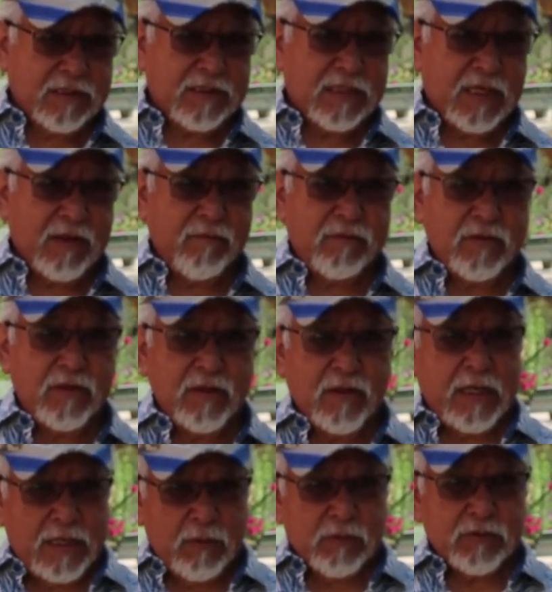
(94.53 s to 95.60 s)
just left,
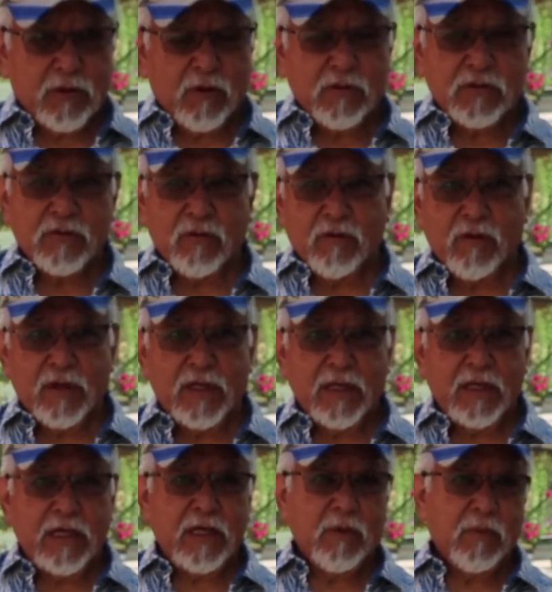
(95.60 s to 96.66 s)
he was also on
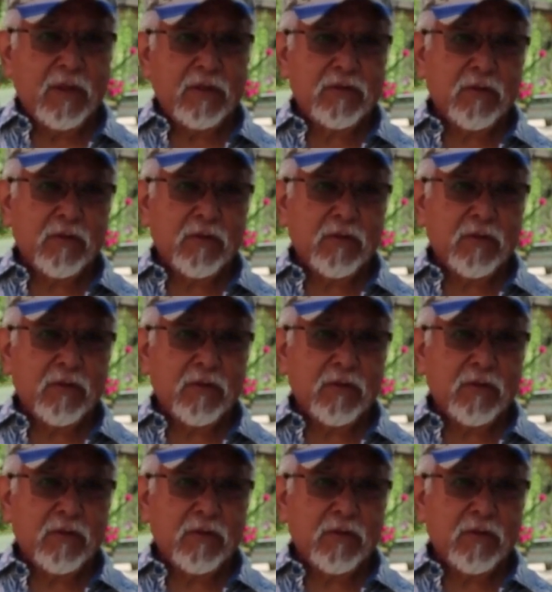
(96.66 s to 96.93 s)
it anyway.